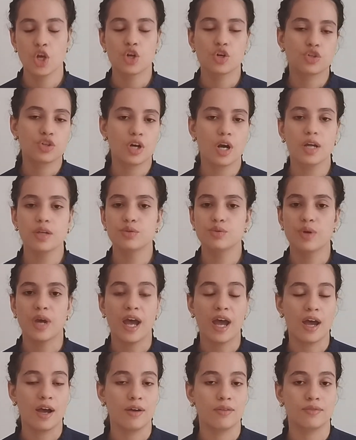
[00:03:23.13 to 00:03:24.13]
Try to
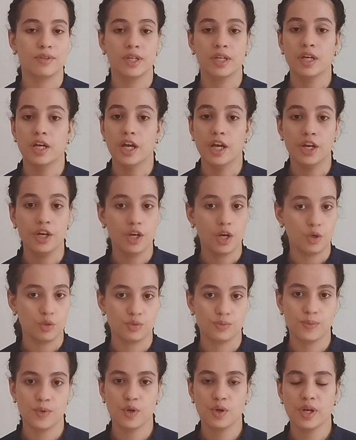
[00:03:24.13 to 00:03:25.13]
have a
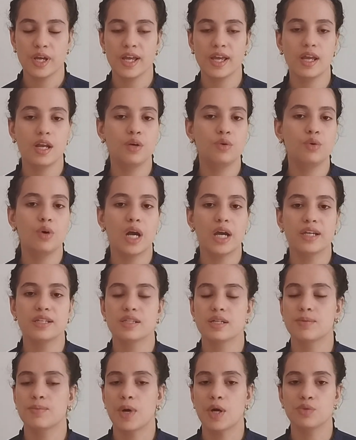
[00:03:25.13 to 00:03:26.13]
notebook and write
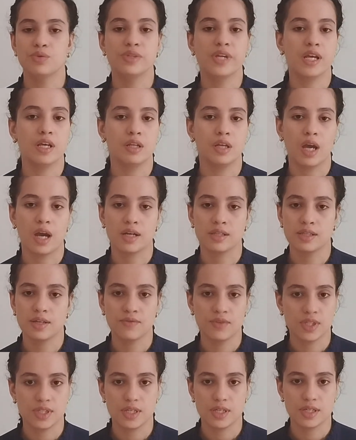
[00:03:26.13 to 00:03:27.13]
about daily
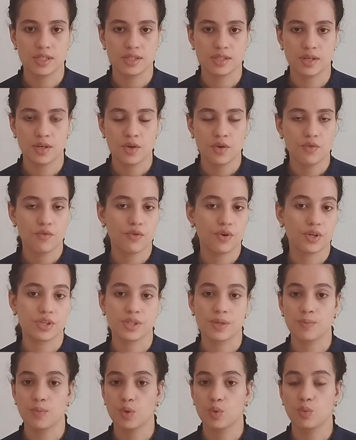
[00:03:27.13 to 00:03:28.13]
activities. For
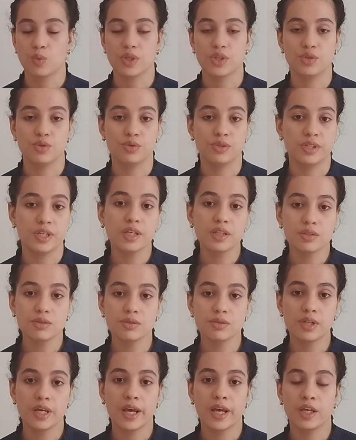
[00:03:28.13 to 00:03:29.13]
example, what you did
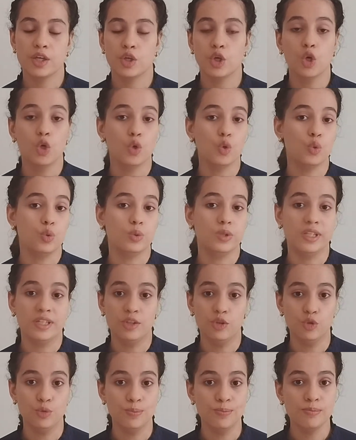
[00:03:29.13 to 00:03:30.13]
today, who did
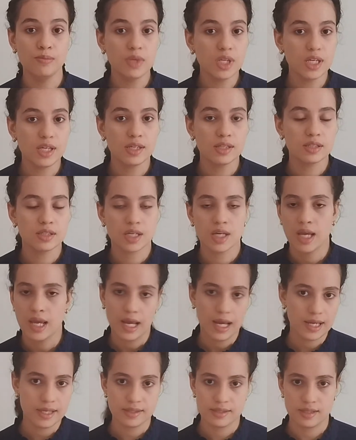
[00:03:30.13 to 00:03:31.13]
you meet,
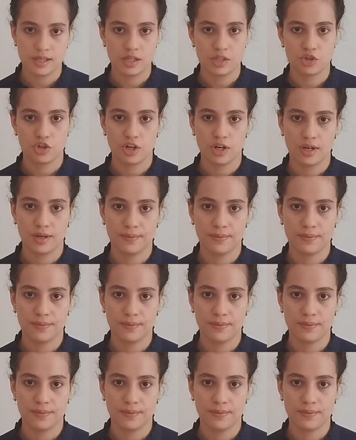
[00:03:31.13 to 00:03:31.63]
etc.